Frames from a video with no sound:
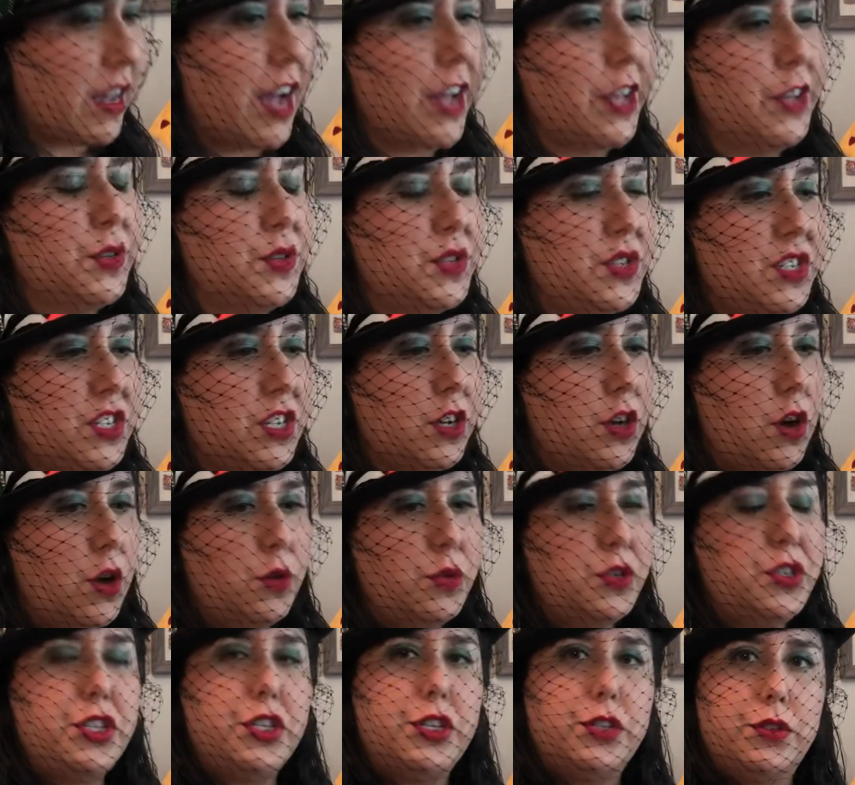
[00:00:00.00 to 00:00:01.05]
I used to
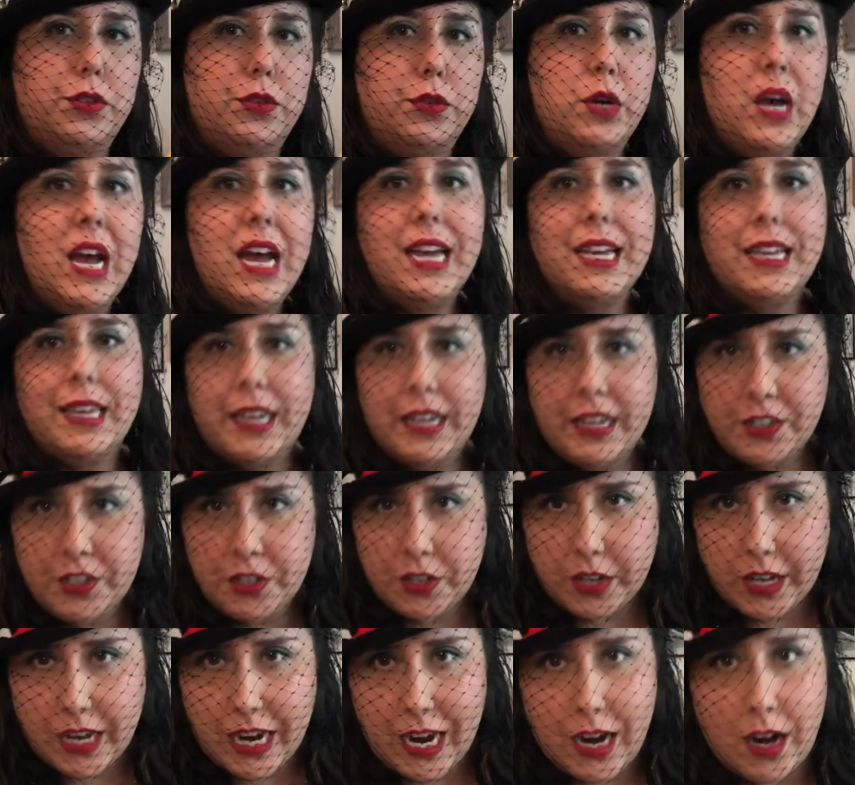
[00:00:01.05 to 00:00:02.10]
go to
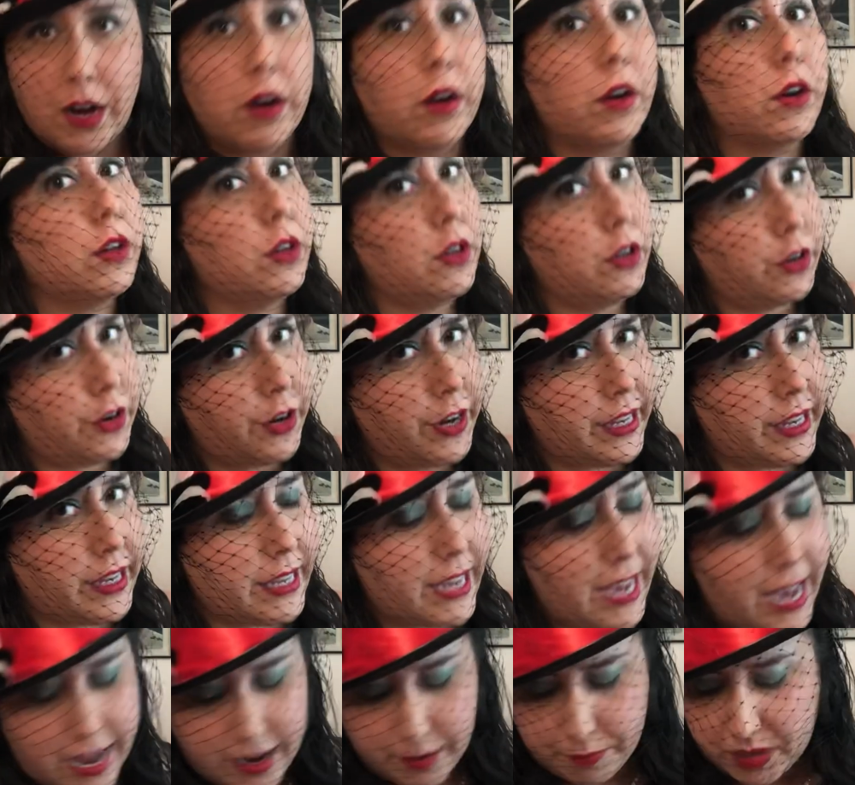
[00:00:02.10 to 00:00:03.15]
Kindercare Learning
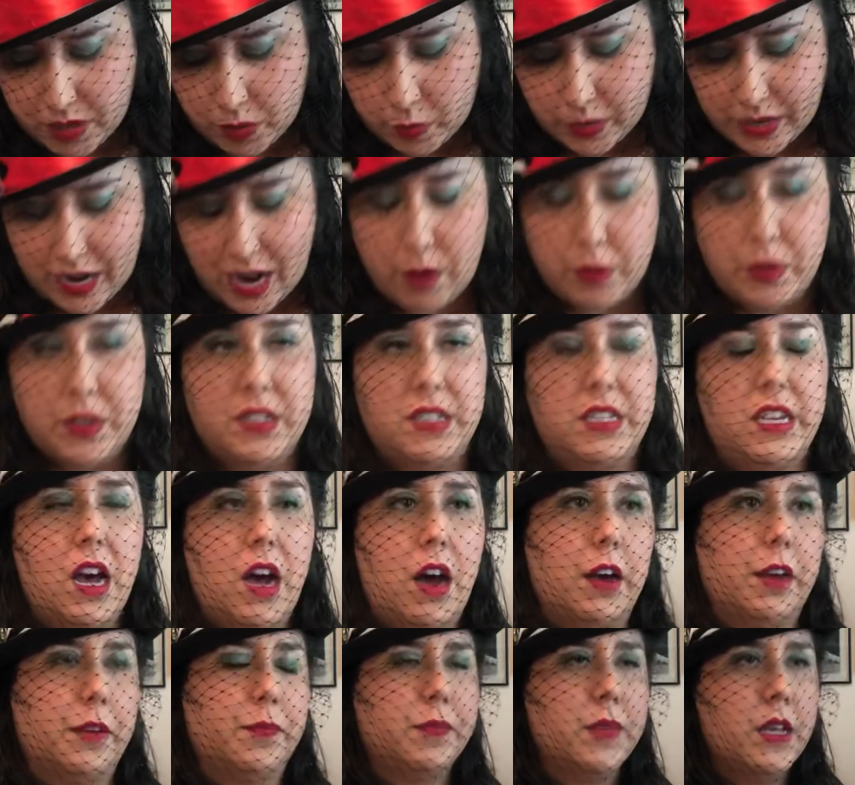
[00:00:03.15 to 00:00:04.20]
Academy when I was
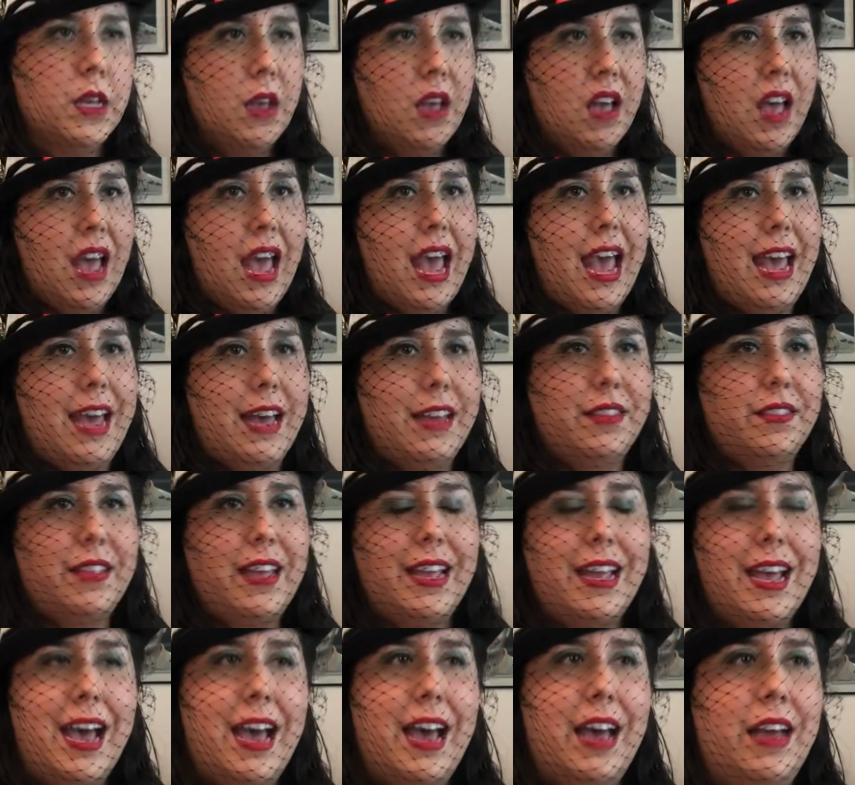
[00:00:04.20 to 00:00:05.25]
young, and they
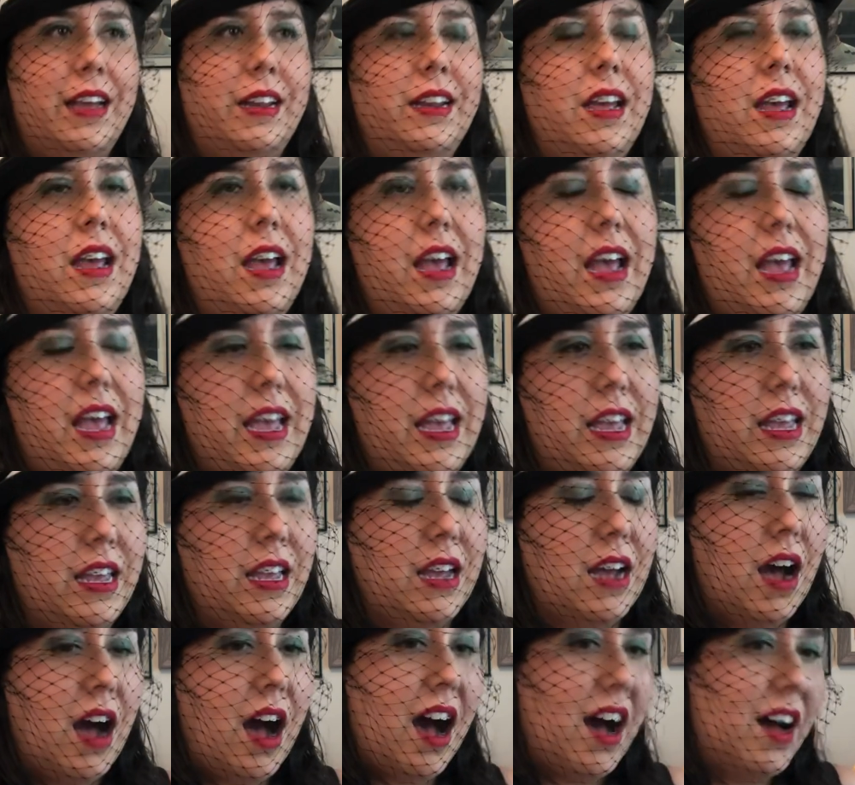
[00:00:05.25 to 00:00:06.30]
had a
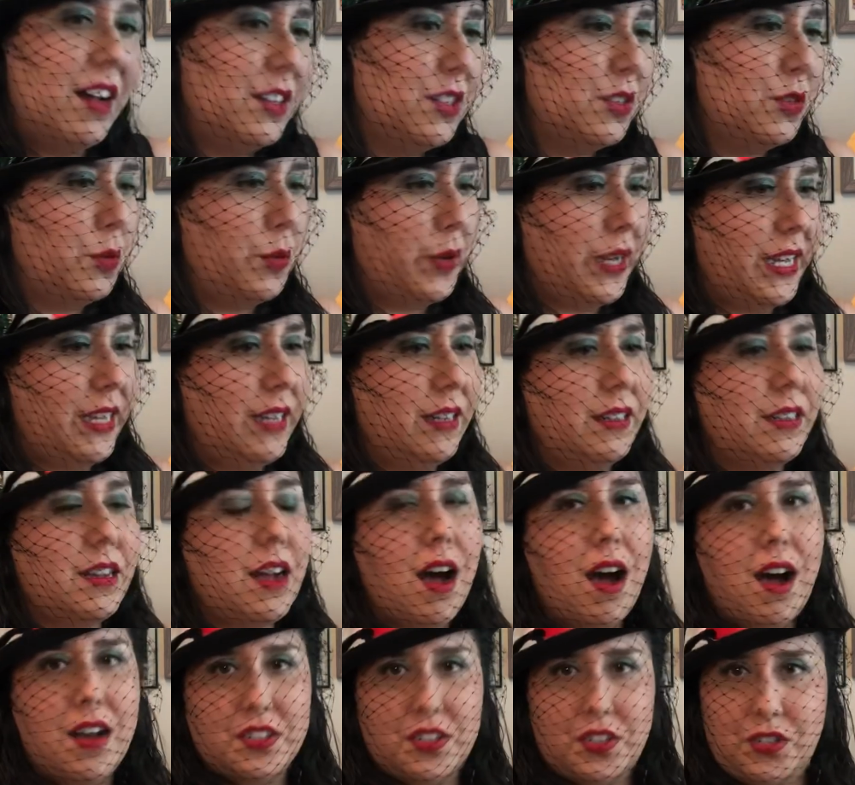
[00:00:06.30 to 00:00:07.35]
Halloween
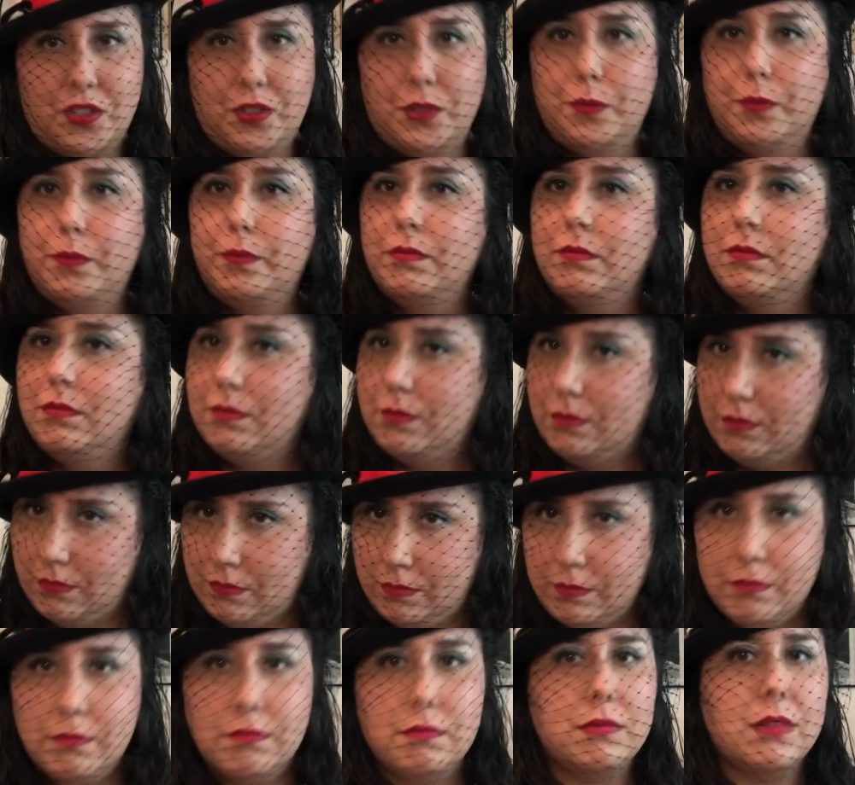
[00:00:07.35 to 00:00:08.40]
costume
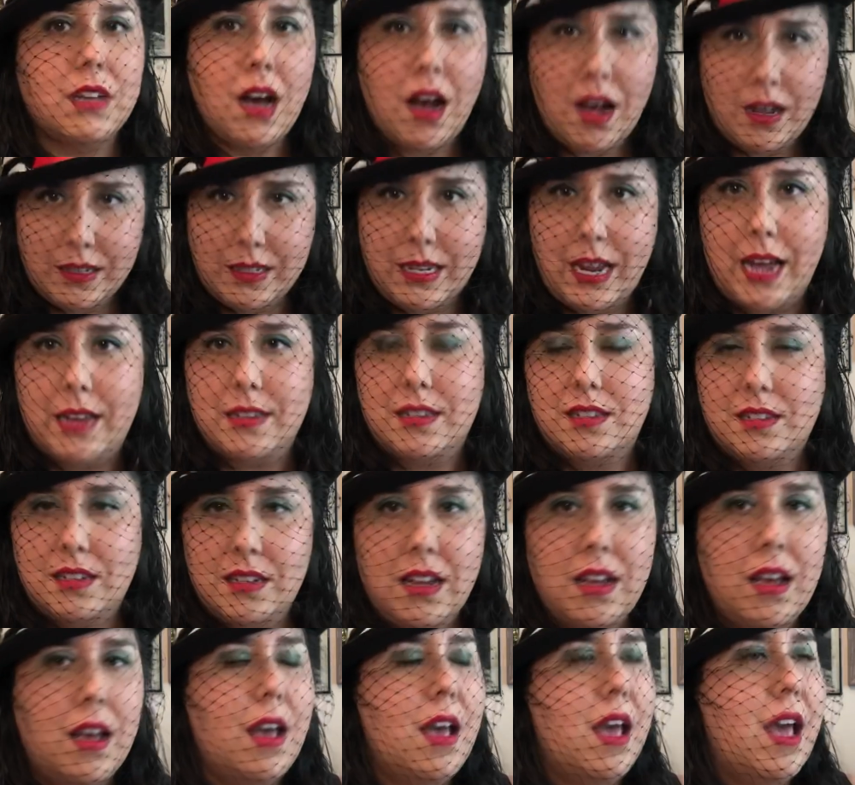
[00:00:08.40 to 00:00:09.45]
contest,
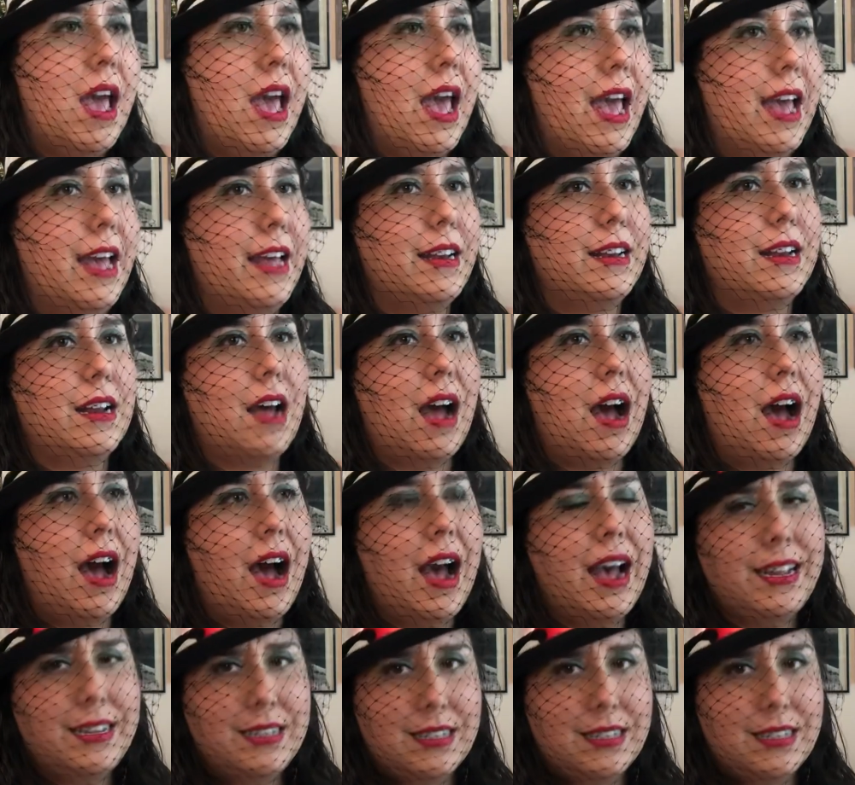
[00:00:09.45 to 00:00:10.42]
and I